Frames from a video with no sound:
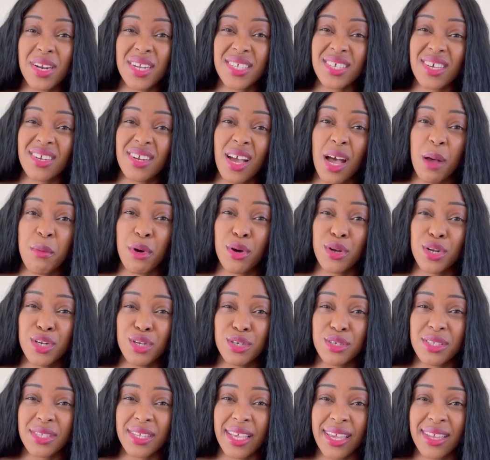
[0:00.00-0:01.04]
It's gonna come out in your
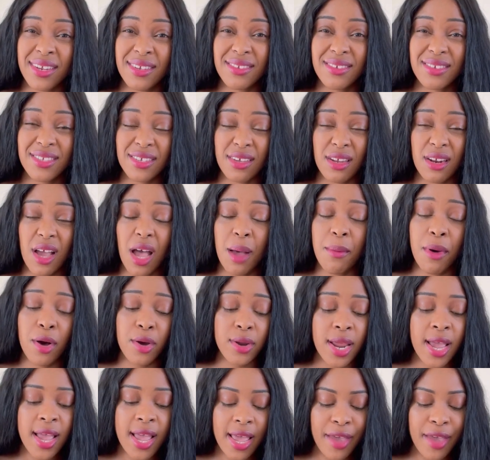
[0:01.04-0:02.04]
skin. It's gonna come out.